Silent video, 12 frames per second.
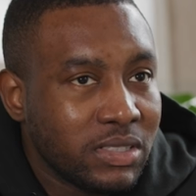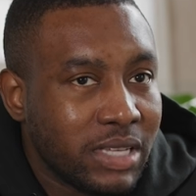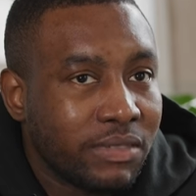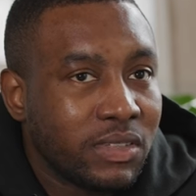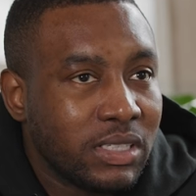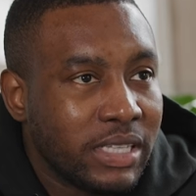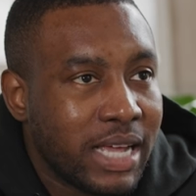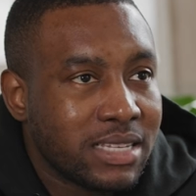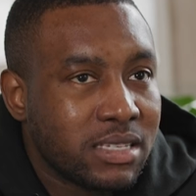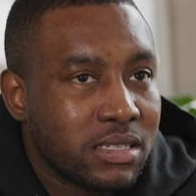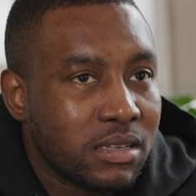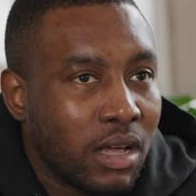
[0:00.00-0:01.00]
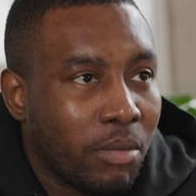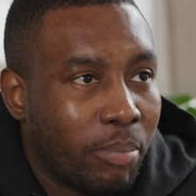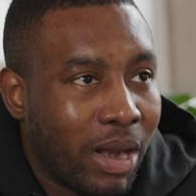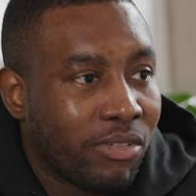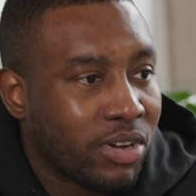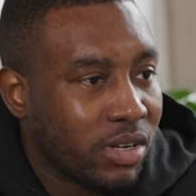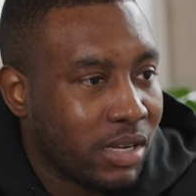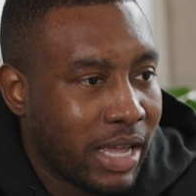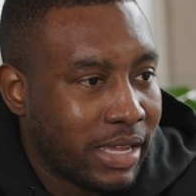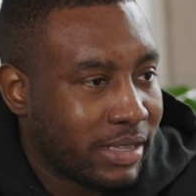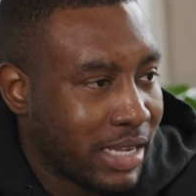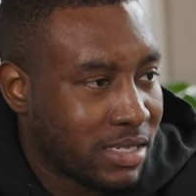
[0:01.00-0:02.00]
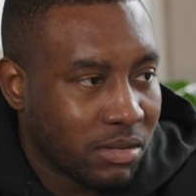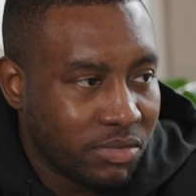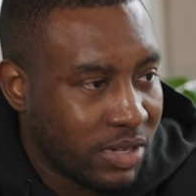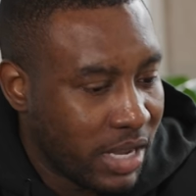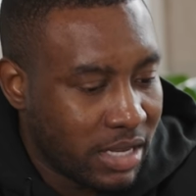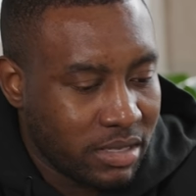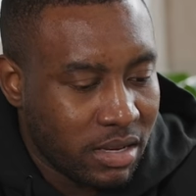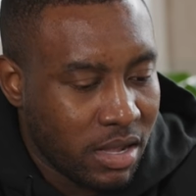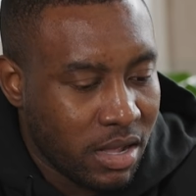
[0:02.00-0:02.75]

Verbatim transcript: think definitely that's a barrier. Like, that's something that